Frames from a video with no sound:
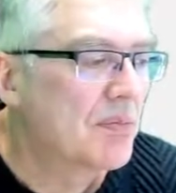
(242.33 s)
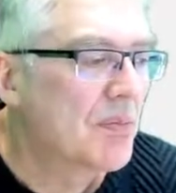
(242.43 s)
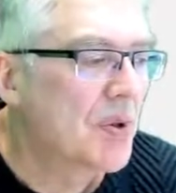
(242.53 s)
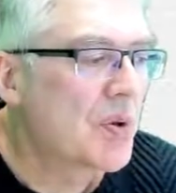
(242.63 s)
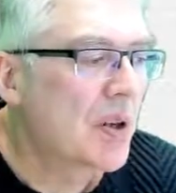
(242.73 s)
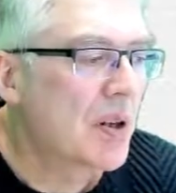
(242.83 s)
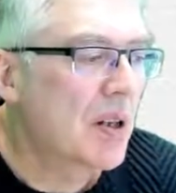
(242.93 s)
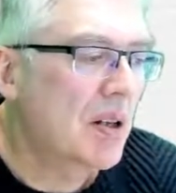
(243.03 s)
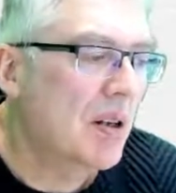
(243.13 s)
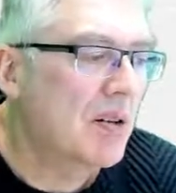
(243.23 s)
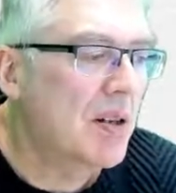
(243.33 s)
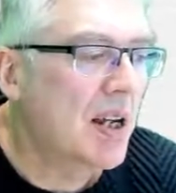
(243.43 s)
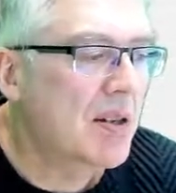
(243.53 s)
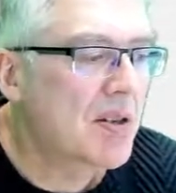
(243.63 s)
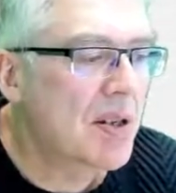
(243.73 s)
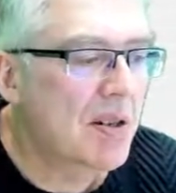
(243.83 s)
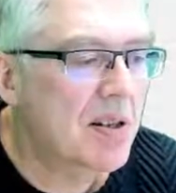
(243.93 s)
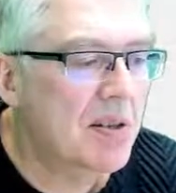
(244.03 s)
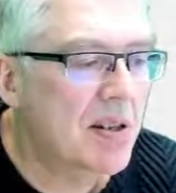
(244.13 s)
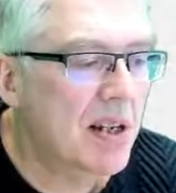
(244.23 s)
Which you can see, data sets,
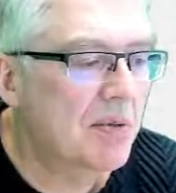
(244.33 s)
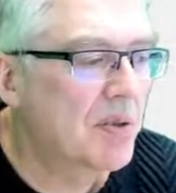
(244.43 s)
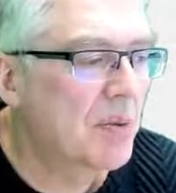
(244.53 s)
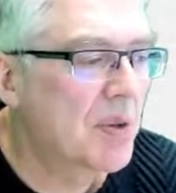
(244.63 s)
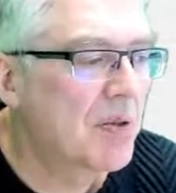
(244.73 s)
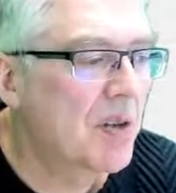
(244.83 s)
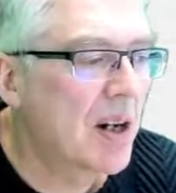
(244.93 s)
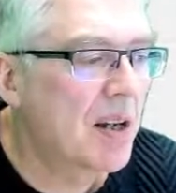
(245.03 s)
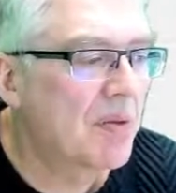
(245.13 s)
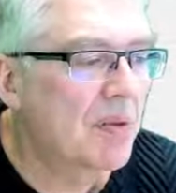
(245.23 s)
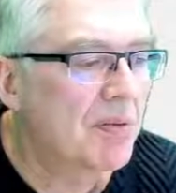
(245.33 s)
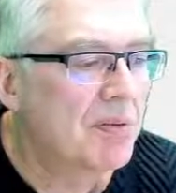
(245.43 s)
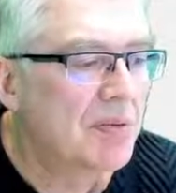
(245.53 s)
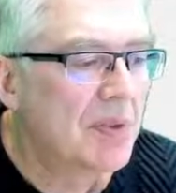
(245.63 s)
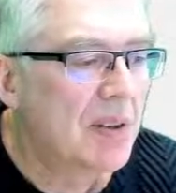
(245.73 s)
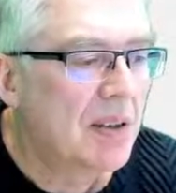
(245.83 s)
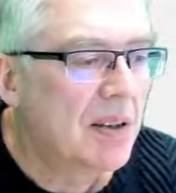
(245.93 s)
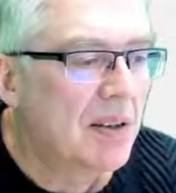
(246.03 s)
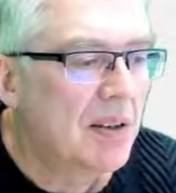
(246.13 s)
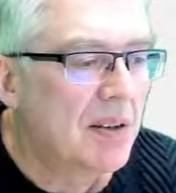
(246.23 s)
the data from the drive,
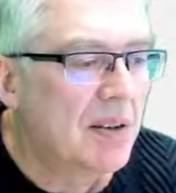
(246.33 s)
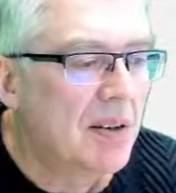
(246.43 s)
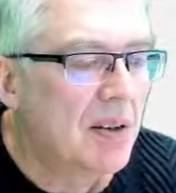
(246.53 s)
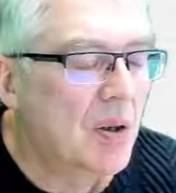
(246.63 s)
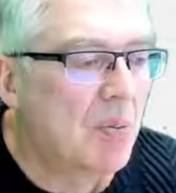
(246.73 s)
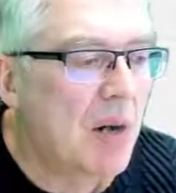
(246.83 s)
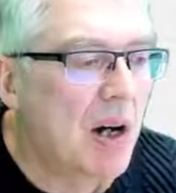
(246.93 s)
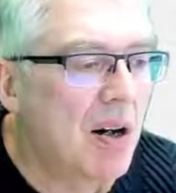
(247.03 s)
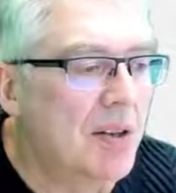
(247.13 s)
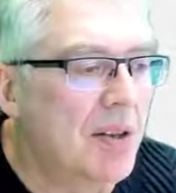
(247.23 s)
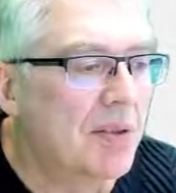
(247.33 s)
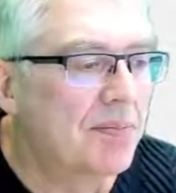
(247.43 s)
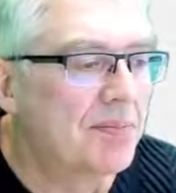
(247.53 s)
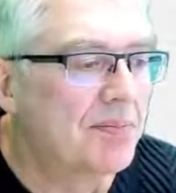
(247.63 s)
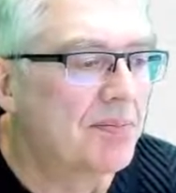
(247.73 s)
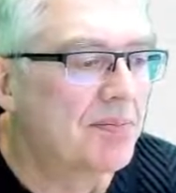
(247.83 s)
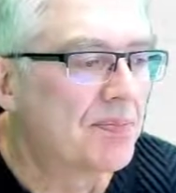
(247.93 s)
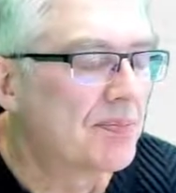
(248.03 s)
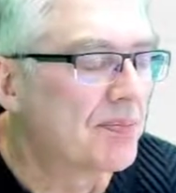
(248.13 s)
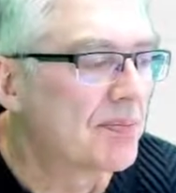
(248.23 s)
command,
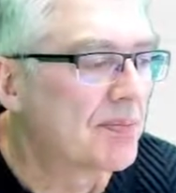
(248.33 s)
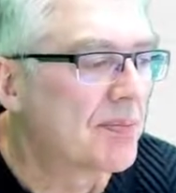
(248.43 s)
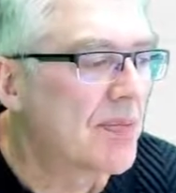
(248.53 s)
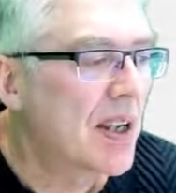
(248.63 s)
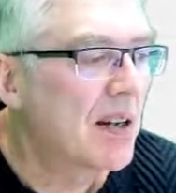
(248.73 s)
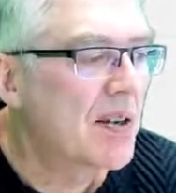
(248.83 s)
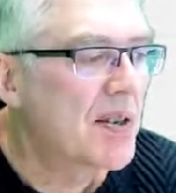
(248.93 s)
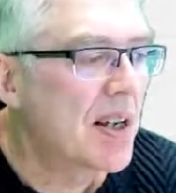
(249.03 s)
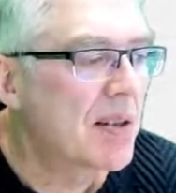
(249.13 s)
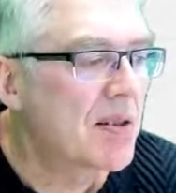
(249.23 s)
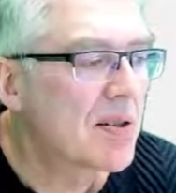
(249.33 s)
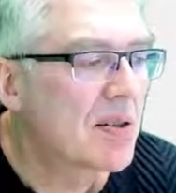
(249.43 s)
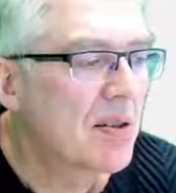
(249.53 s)
data sets.